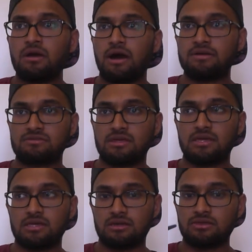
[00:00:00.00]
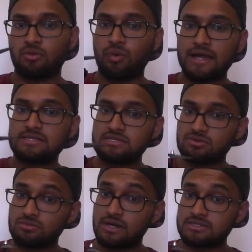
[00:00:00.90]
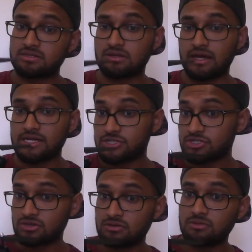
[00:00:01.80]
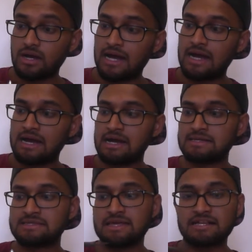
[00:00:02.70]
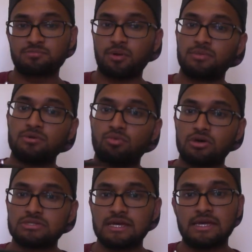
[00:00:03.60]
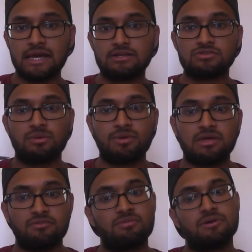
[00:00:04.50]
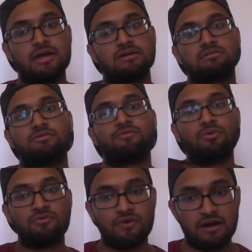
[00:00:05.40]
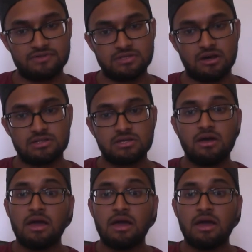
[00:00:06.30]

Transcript: I think the weight is always a slight issue, and that's probably what's again stopping it from getting the full 5 stars.